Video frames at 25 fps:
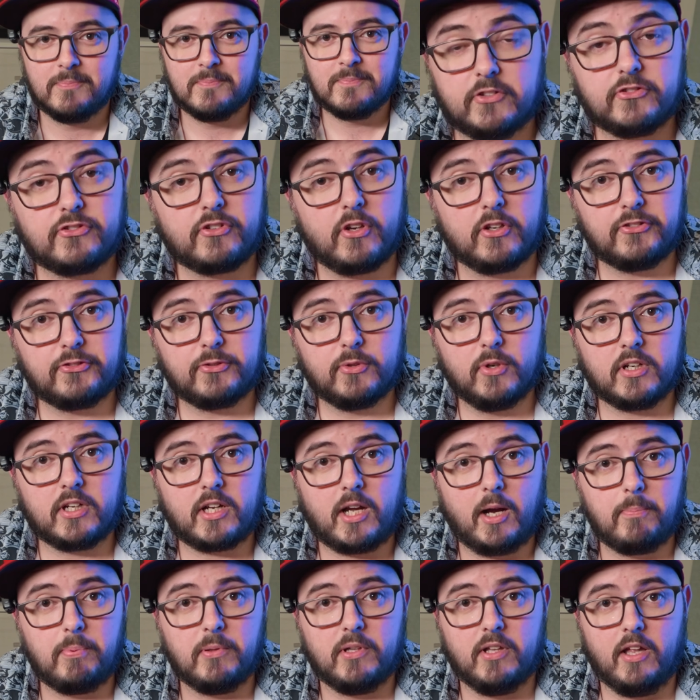There's also a
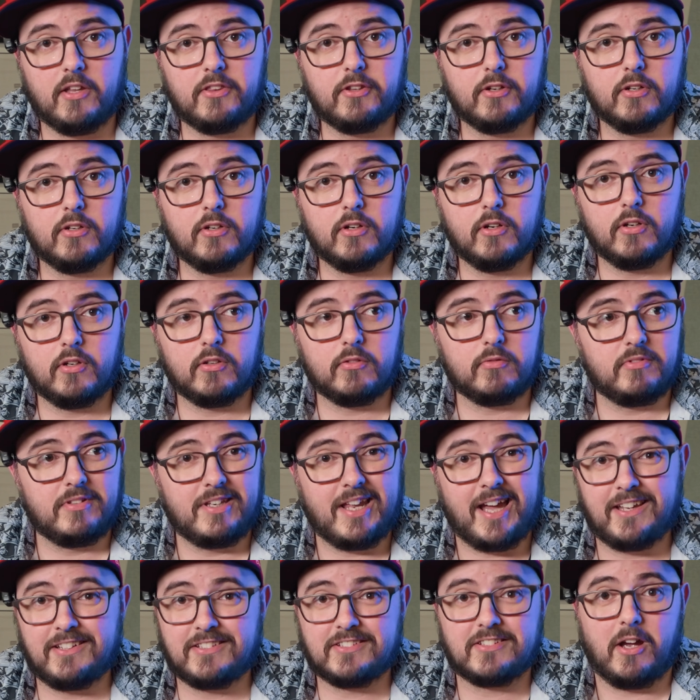couple other
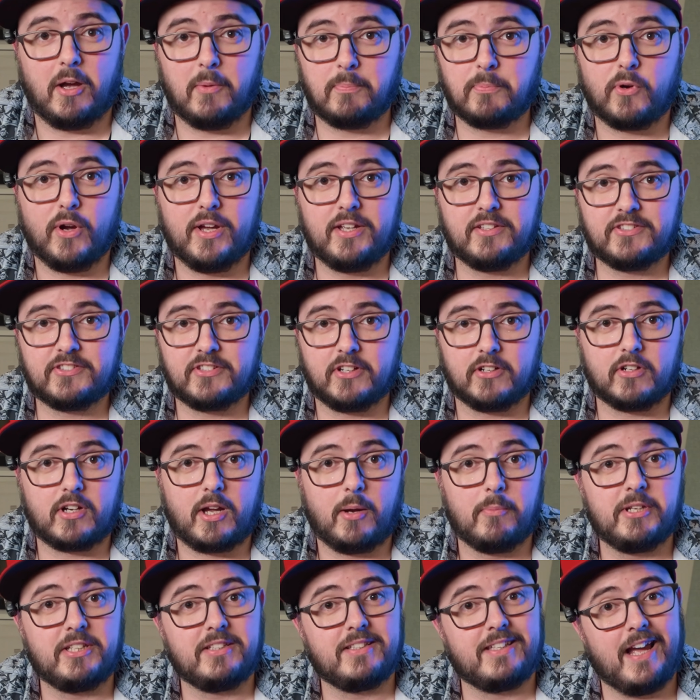nice upgrades that are
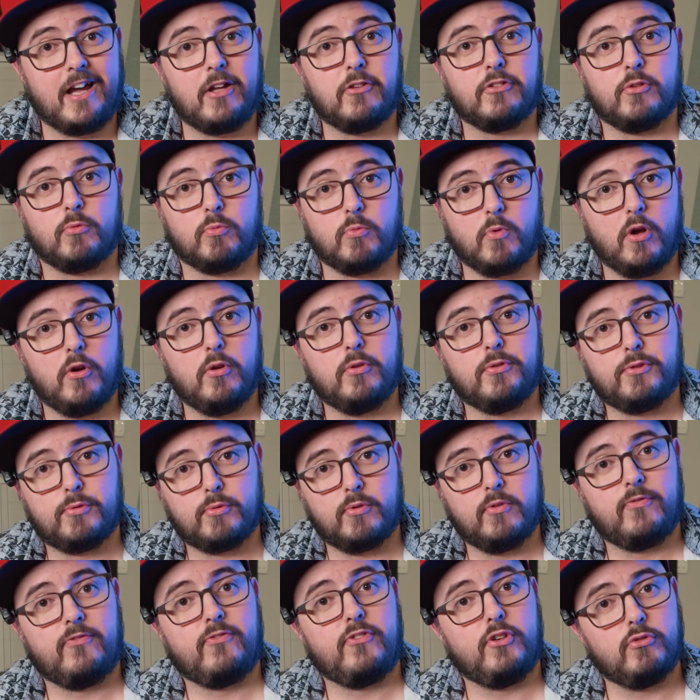coming down the road
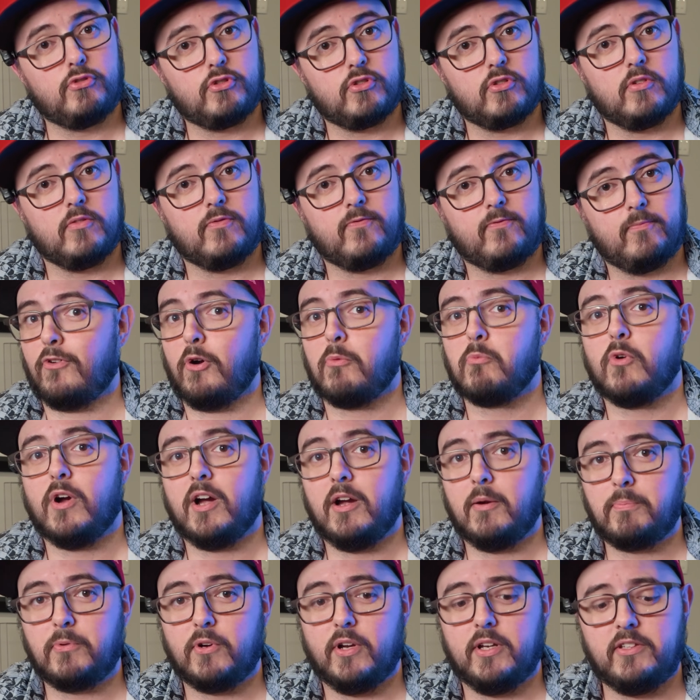through future
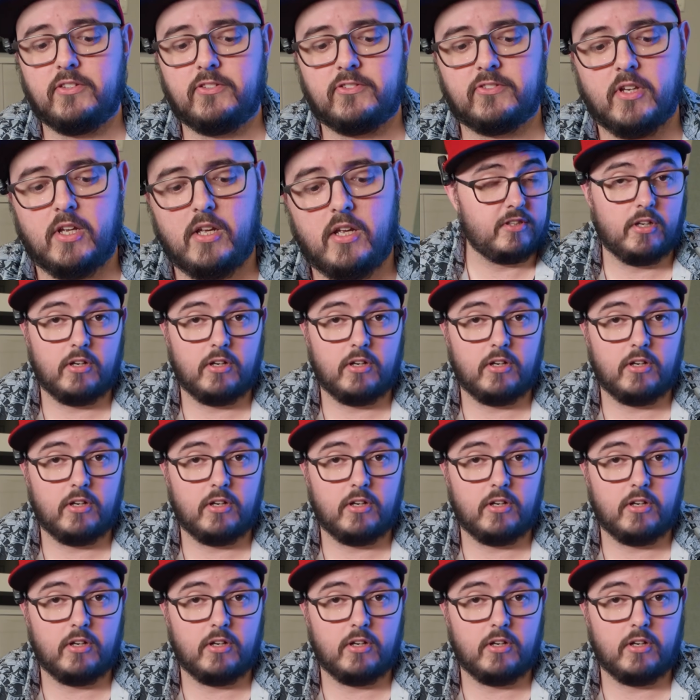firmware upgrades.